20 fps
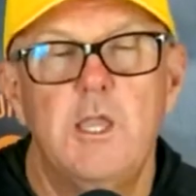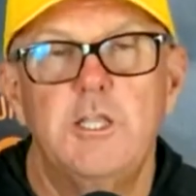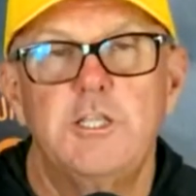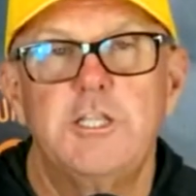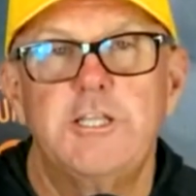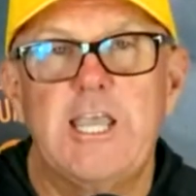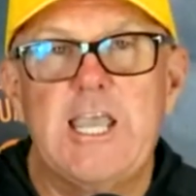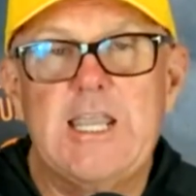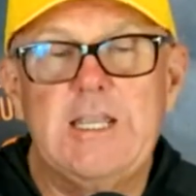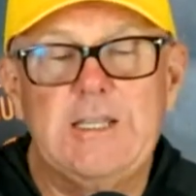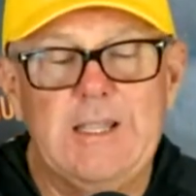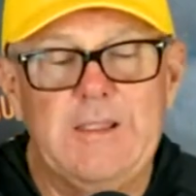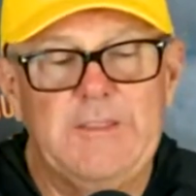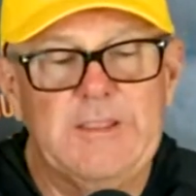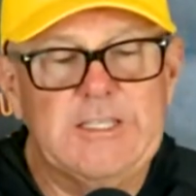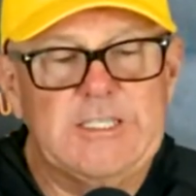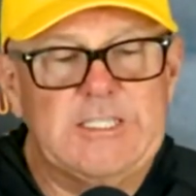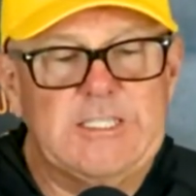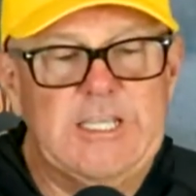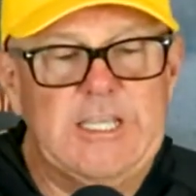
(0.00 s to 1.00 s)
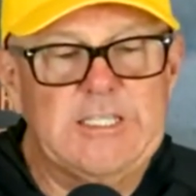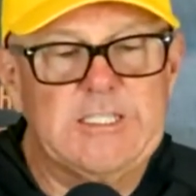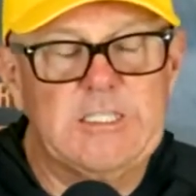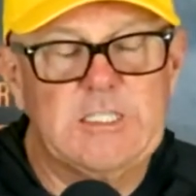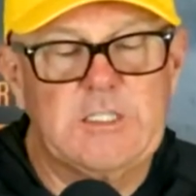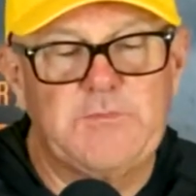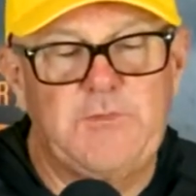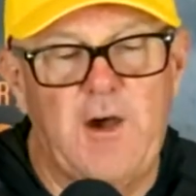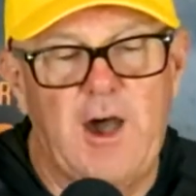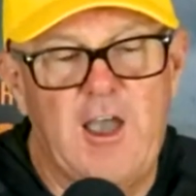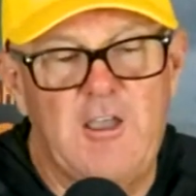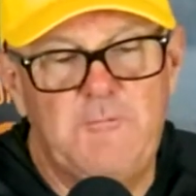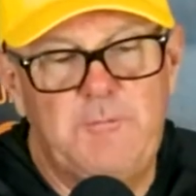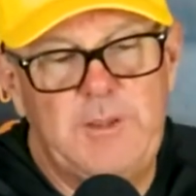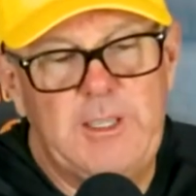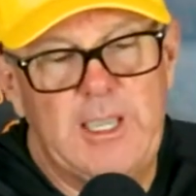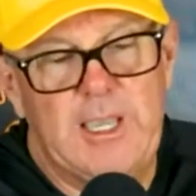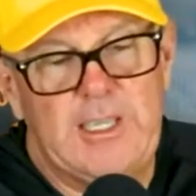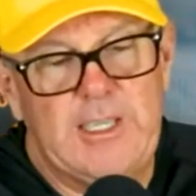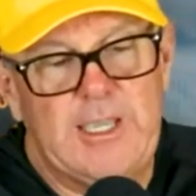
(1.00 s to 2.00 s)
To date, this season's 5
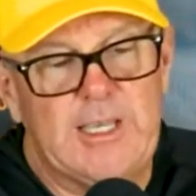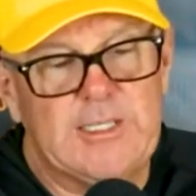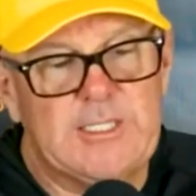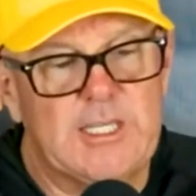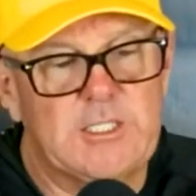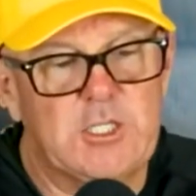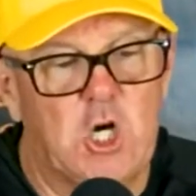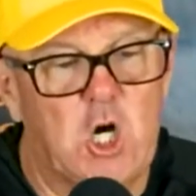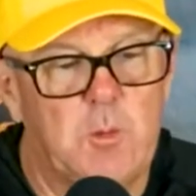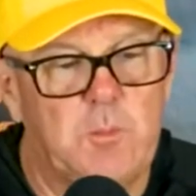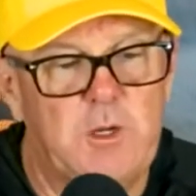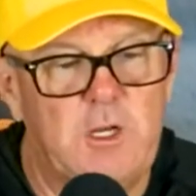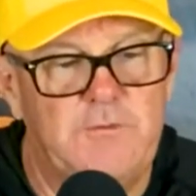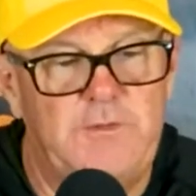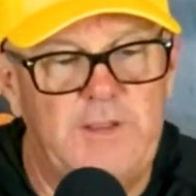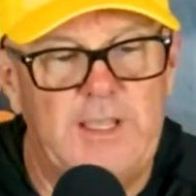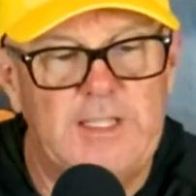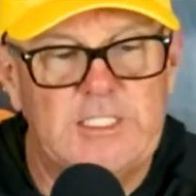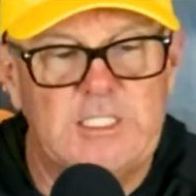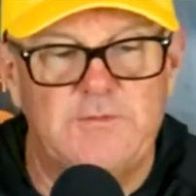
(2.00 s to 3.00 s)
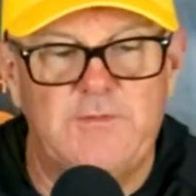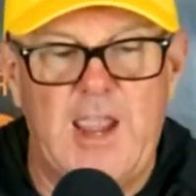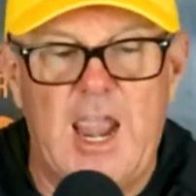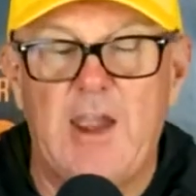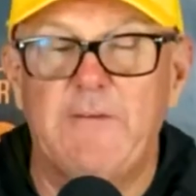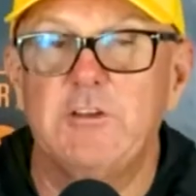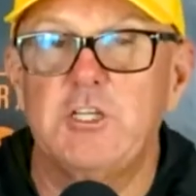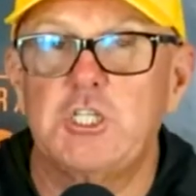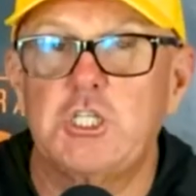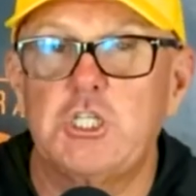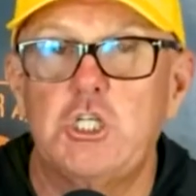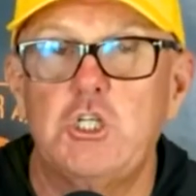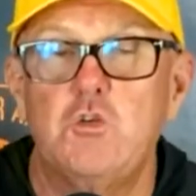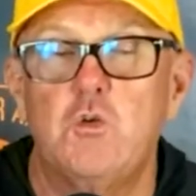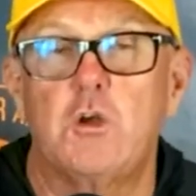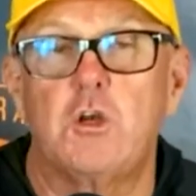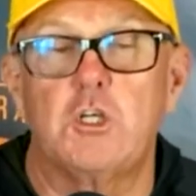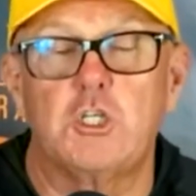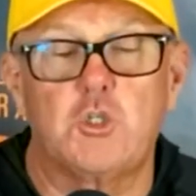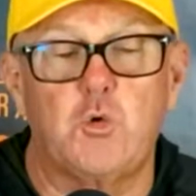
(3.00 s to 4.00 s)
BASS Open events have averaged
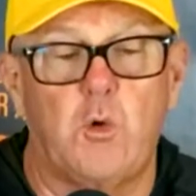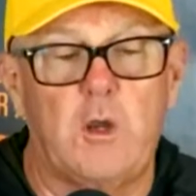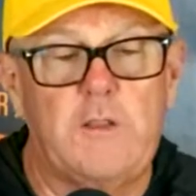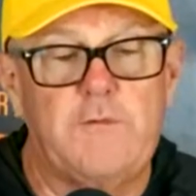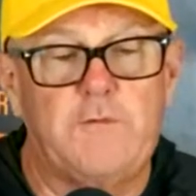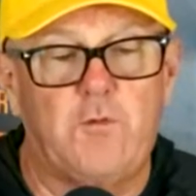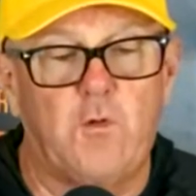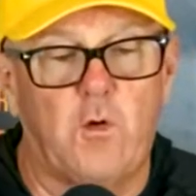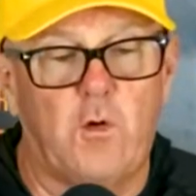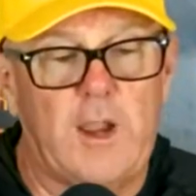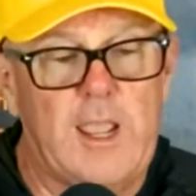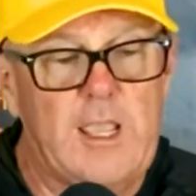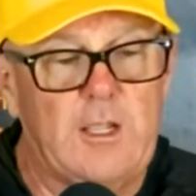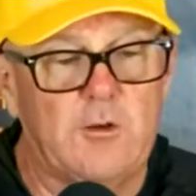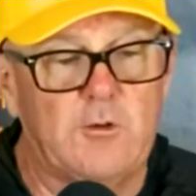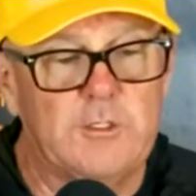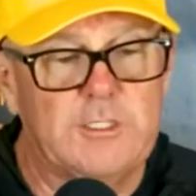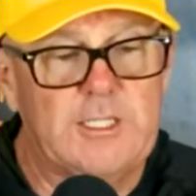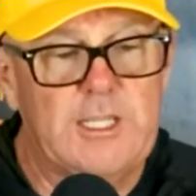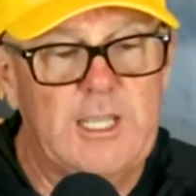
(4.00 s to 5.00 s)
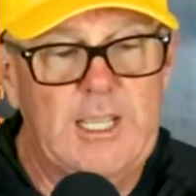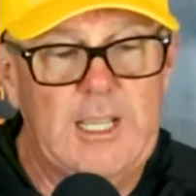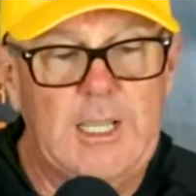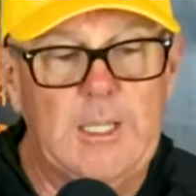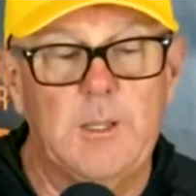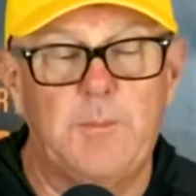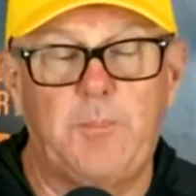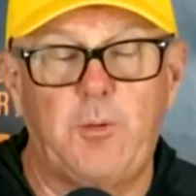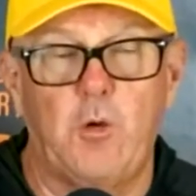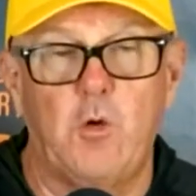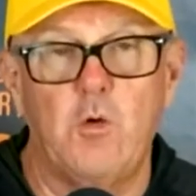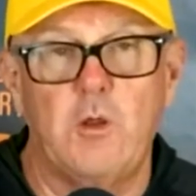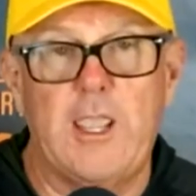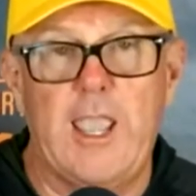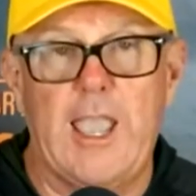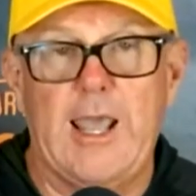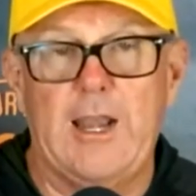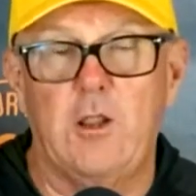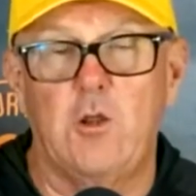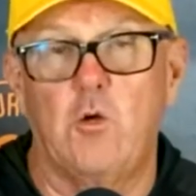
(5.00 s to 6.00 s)
224 anglers in the pro
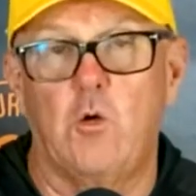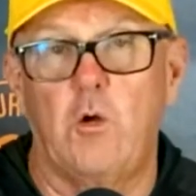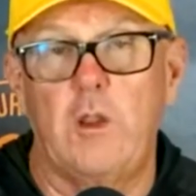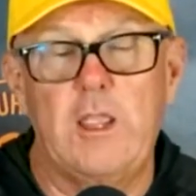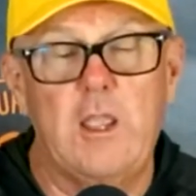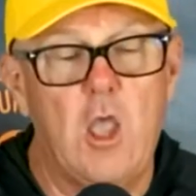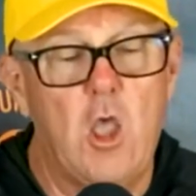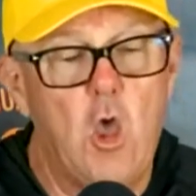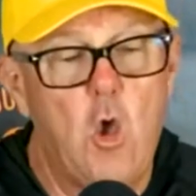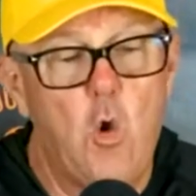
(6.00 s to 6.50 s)
category.